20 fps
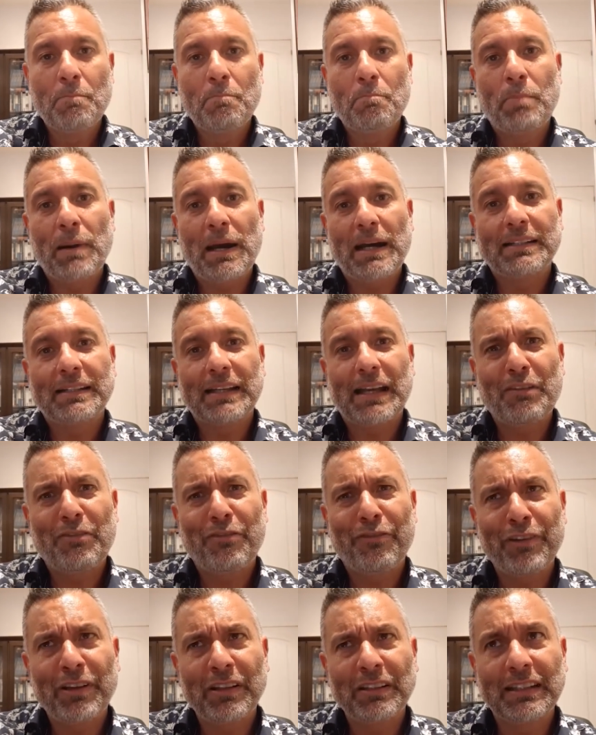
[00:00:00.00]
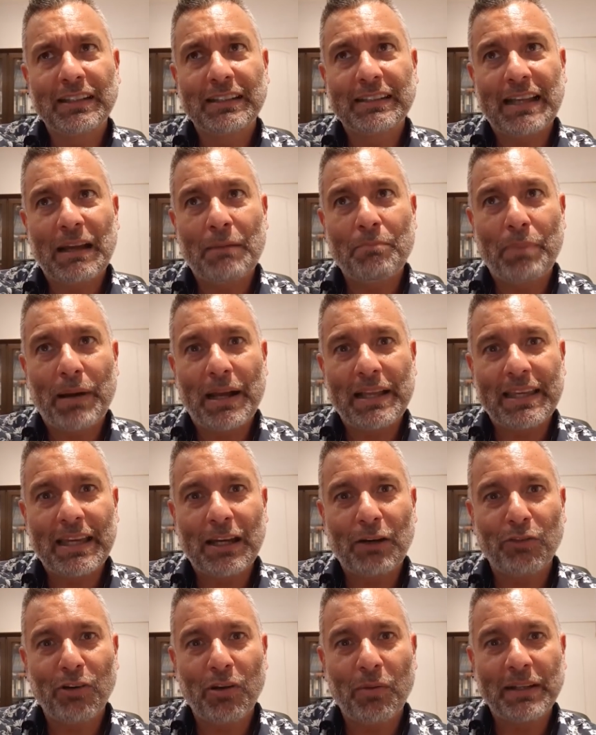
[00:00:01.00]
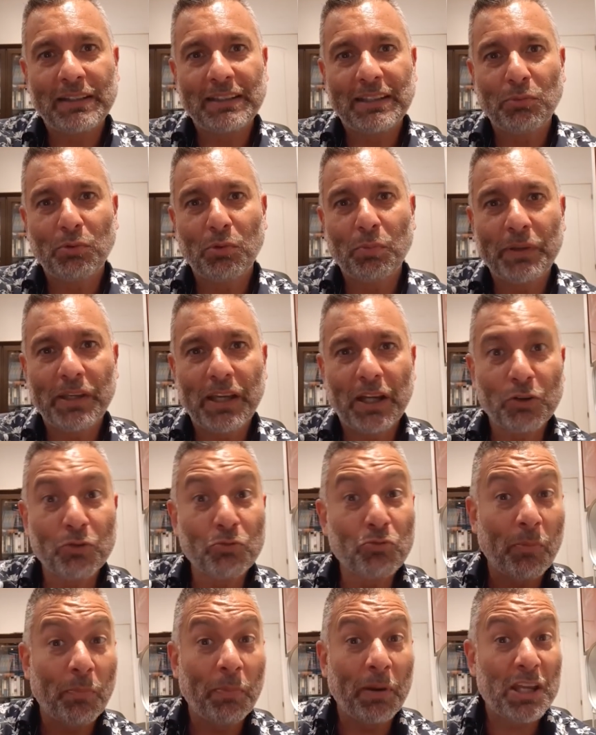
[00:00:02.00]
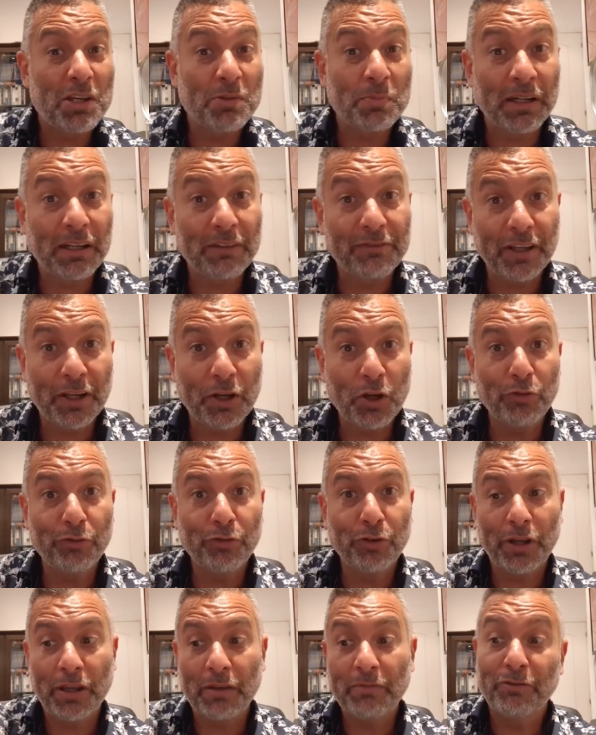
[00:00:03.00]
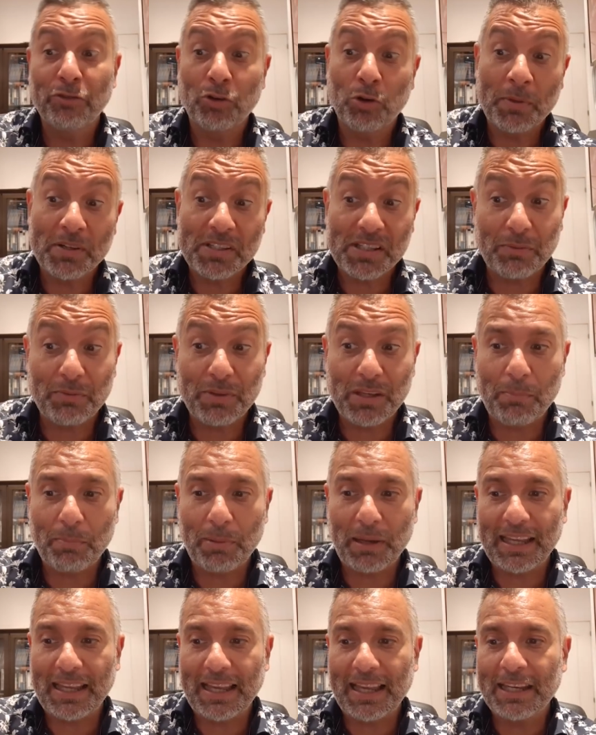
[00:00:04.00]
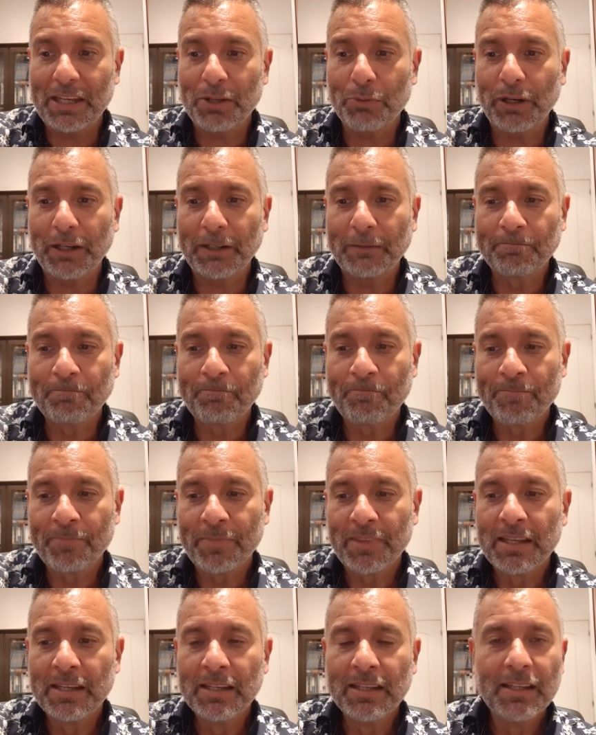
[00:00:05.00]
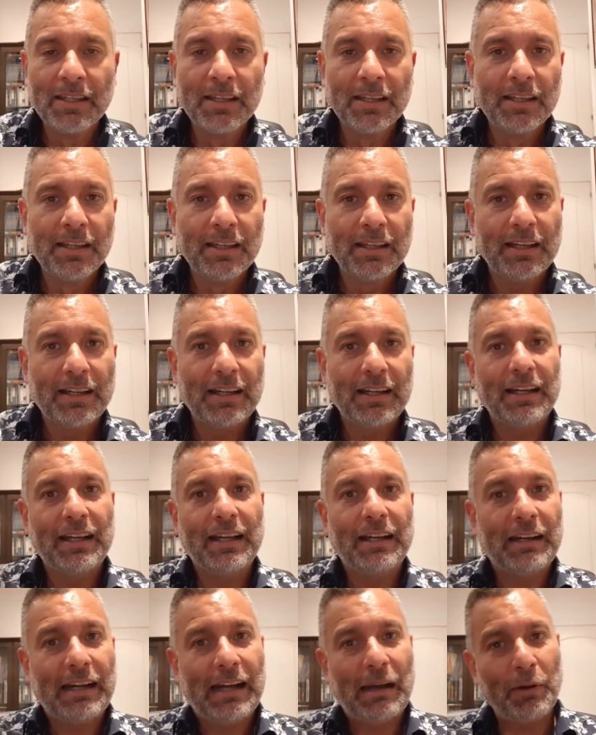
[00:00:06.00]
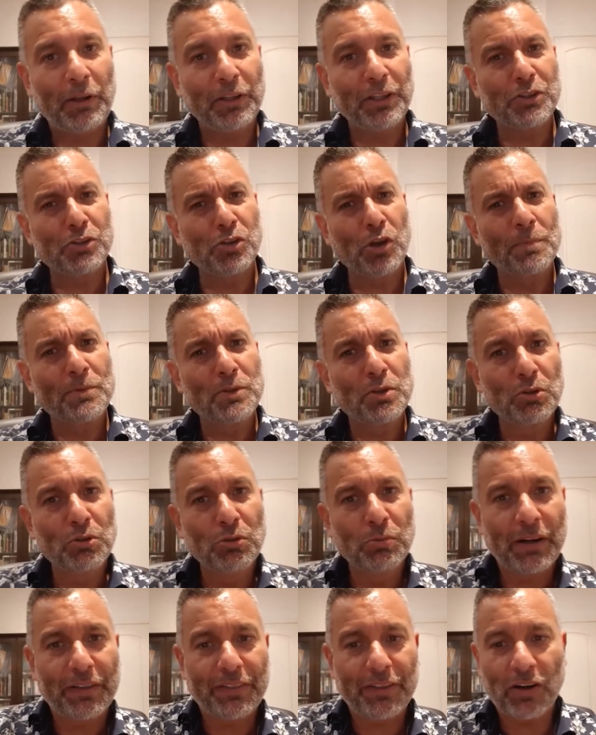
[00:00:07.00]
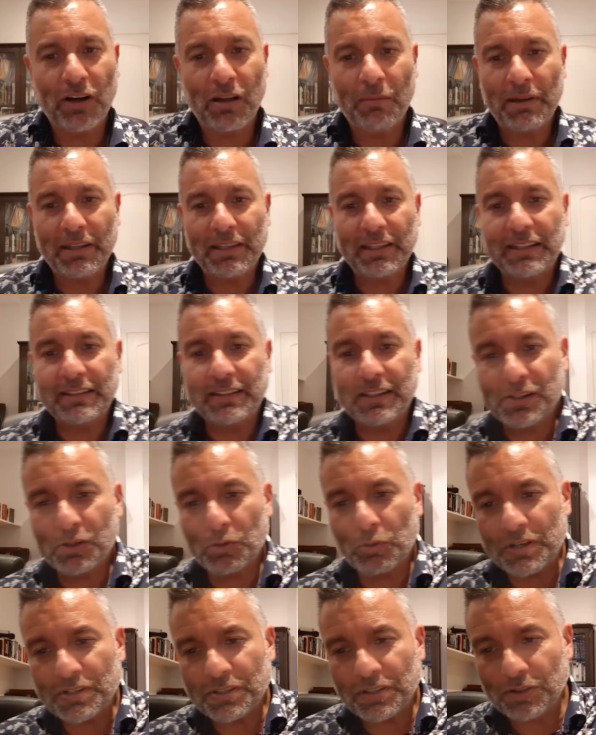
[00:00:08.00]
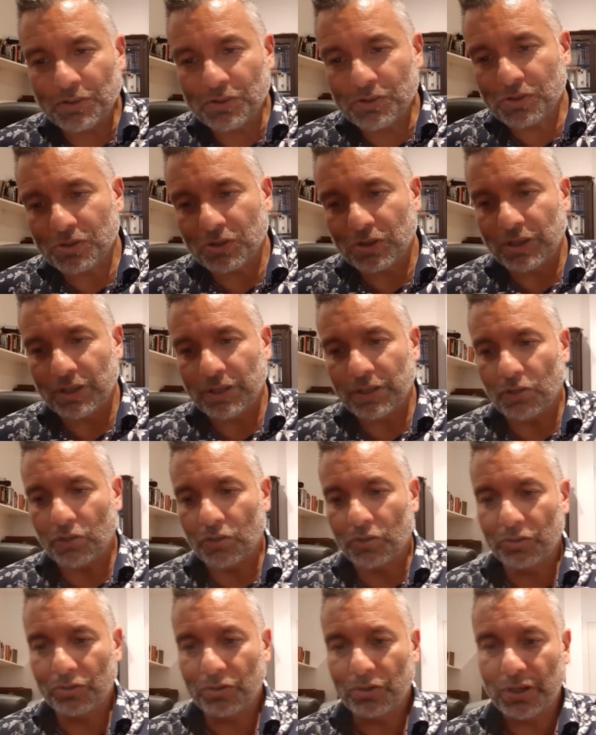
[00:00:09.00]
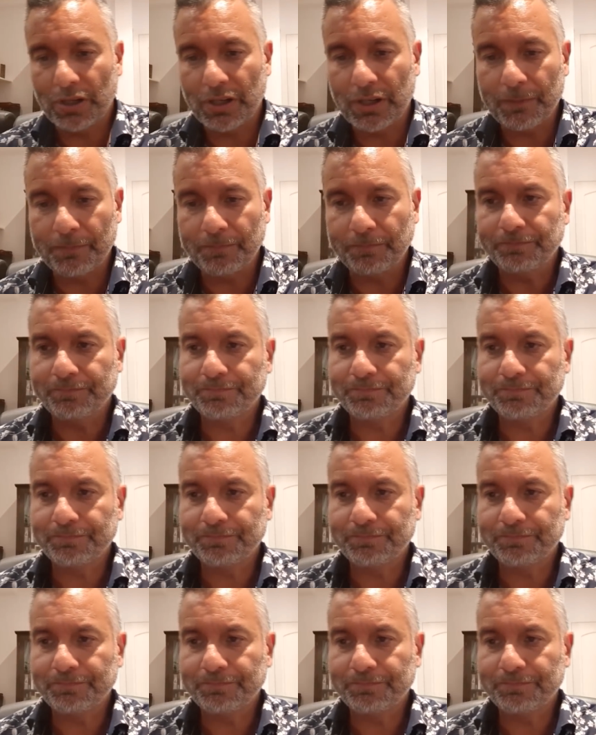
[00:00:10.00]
But I feel that Campaña of Levante would be a good replacement if they go for him, former Sevilla player anyway. How about the top two, Barcelona and Madrid? There's questions on